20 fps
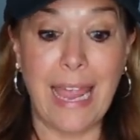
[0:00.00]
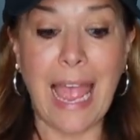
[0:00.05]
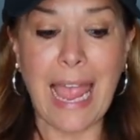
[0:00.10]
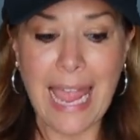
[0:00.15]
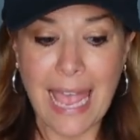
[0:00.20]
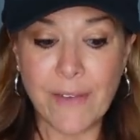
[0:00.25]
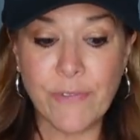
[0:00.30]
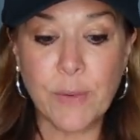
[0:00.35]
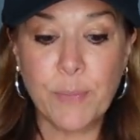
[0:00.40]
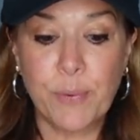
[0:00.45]
I
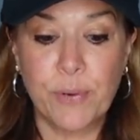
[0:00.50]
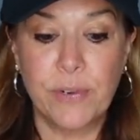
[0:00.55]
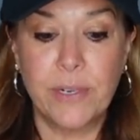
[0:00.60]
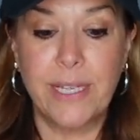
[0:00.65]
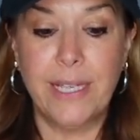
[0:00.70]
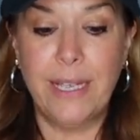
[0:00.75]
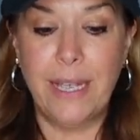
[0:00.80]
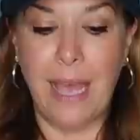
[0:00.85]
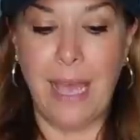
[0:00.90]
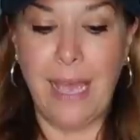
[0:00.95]
have a
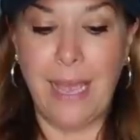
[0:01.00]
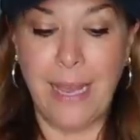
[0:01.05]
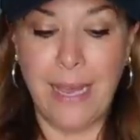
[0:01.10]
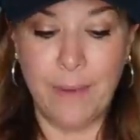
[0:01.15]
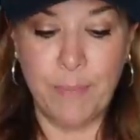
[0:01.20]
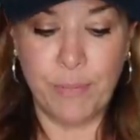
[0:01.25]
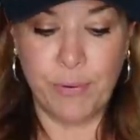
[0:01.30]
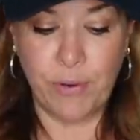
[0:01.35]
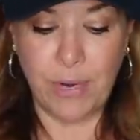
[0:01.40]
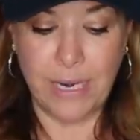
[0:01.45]
pretty
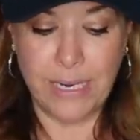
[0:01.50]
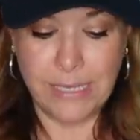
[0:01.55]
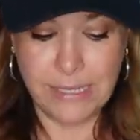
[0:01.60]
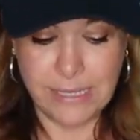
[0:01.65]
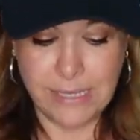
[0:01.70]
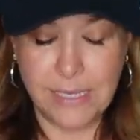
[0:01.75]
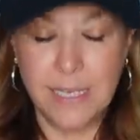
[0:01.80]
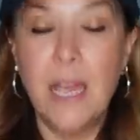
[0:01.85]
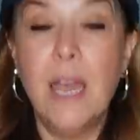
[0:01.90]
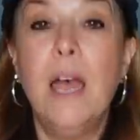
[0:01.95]

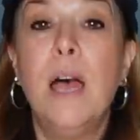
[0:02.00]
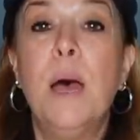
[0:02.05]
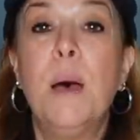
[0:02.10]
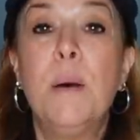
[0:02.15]
high-priced